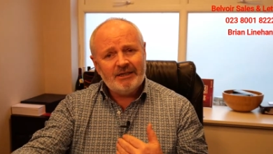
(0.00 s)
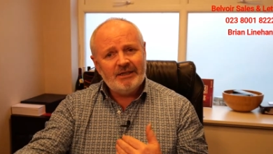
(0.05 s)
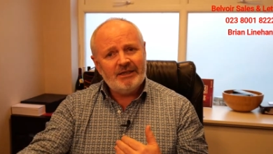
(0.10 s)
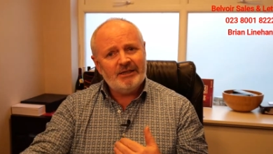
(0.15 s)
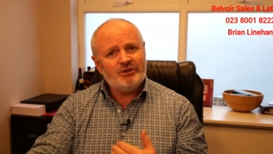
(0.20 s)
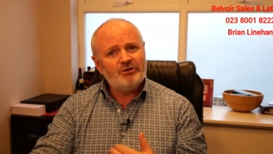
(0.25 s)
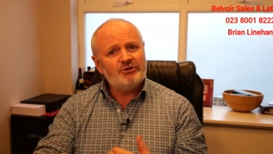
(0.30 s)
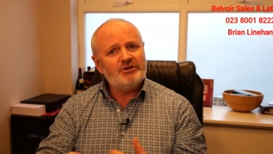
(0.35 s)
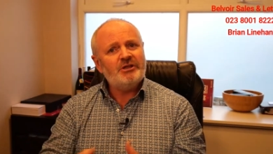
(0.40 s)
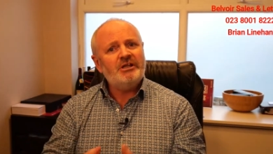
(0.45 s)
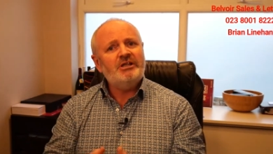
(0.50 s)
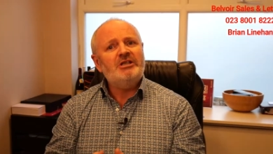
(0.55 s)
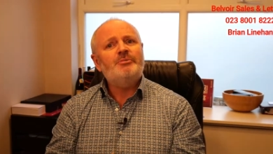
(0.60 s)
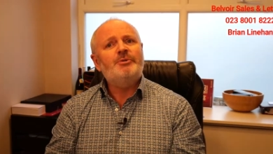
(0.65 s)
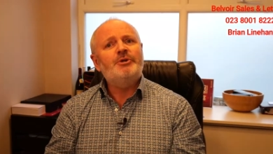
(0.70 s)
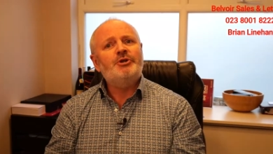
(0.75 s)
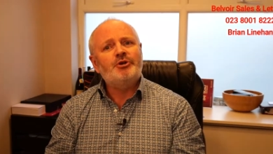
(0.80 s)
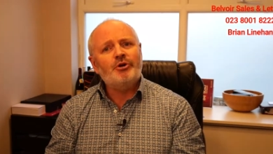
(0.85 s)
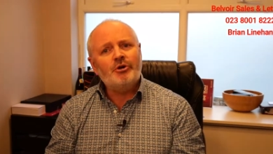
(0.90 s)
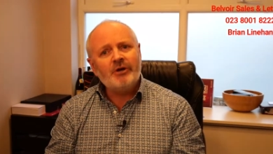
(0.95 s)
It doesn't need to
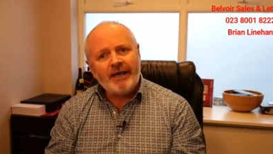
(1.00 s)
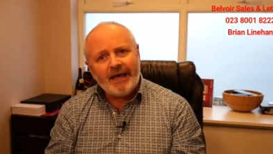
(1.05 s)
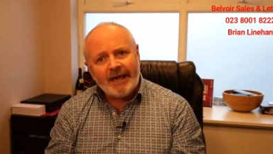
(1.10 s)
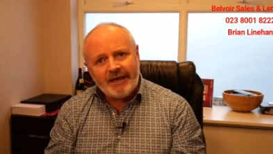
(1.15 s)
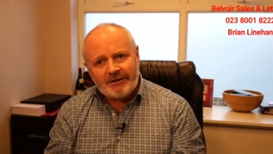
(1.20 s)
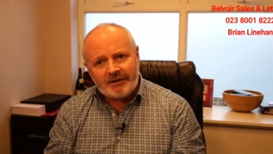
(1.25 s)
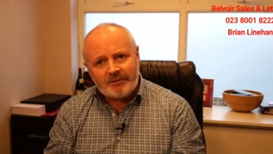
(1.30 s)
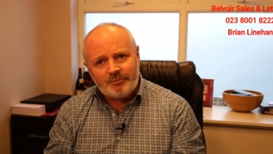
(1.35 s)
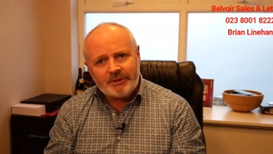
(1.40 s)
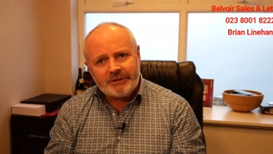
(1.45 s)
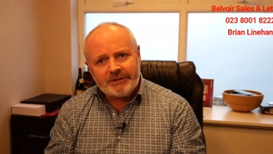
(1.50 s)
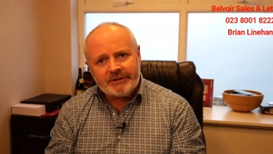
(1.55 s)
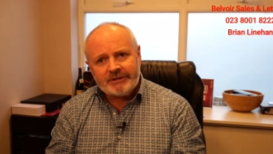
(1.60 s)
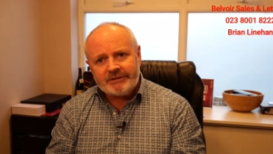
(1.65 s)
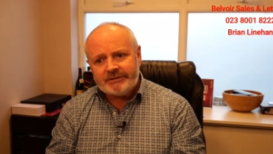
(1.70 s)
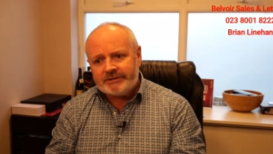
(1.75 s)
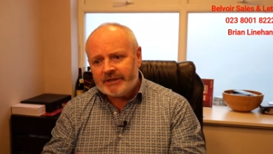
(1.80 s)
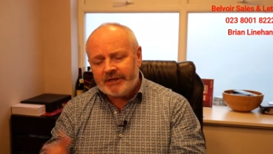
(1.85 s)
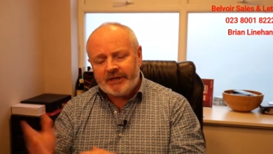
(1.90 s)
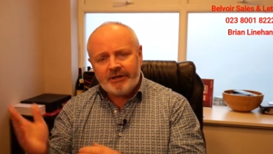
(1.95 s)
be truncated
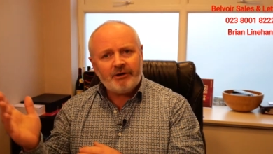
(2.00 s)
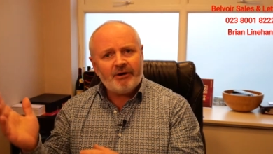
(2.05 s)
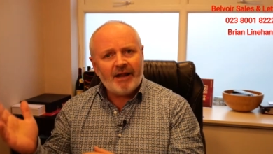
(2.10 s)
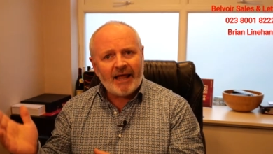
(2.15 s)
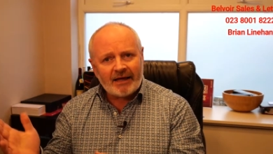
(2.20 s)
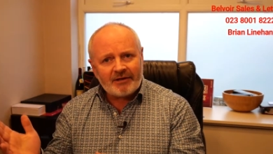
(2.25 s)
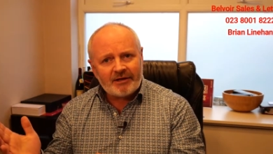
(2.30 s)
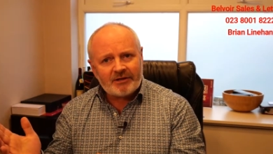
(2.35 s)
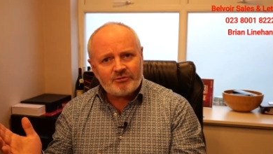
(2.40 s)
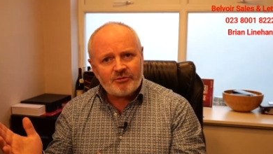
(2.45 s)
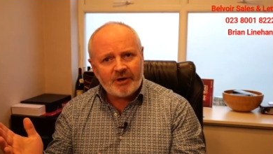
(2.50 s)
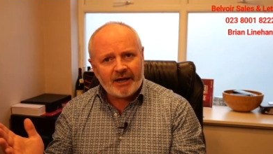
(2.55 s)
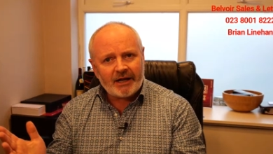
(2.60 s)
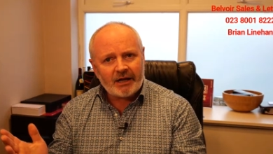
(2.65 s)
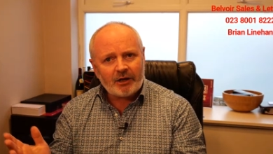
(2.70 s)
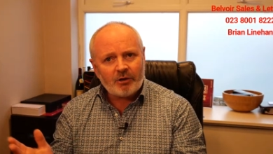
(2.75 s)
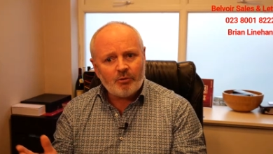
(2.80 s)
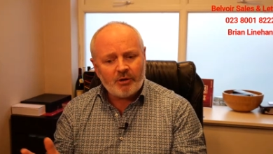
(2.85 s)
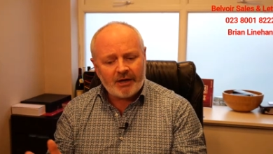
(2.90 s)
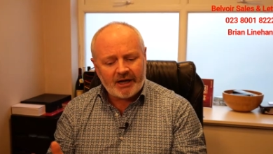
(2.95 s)
because your latte is
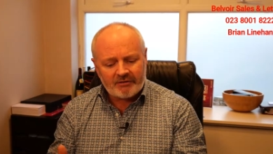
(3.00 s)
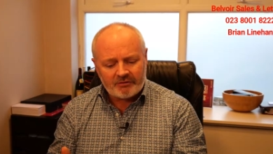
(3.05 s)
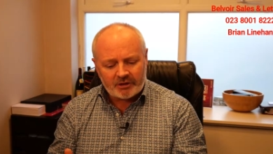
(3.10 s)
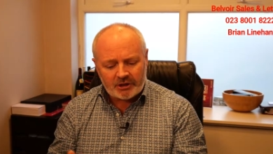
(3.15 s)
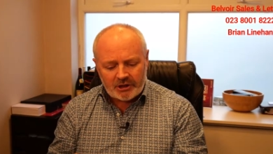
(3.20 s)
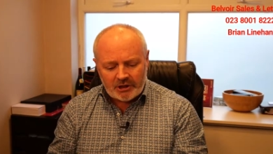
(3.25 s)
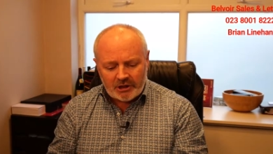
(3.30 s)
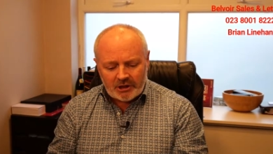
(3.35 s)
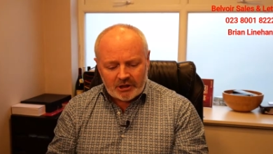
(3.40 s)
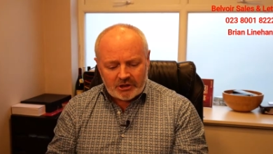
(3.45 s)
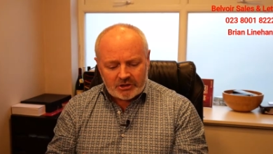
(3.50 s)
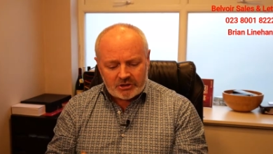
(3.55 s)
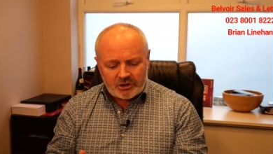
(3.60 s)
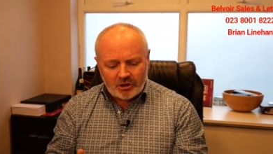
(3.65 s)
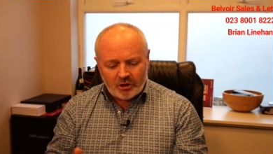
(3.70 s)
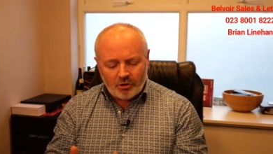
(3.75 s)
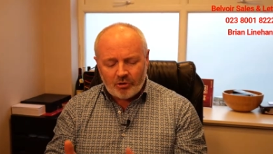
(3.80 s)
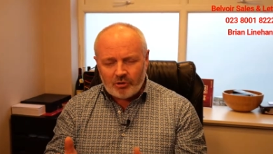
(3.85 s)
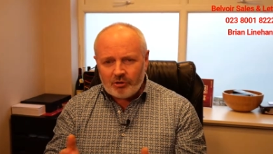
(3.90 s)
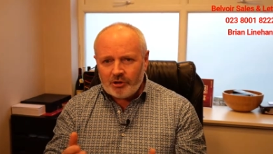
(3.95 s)
ready or whatever.
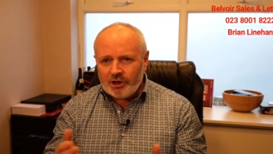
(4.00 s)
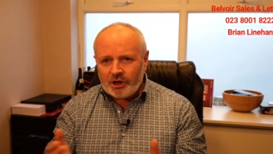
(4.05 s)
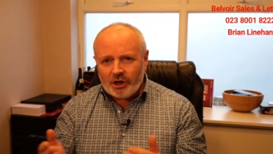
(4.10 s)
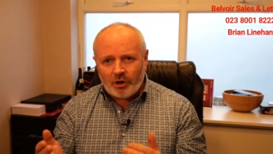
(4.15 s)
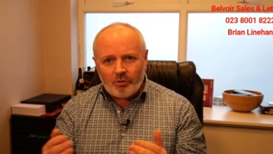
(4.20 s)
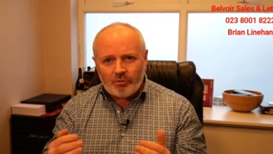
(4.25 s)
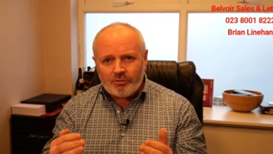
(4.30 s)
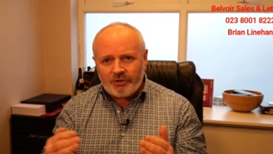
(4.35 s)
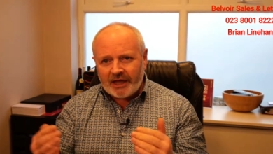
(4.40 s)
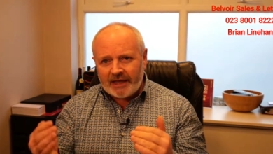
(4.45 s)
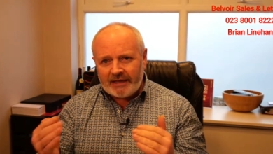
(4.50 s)
So, you know,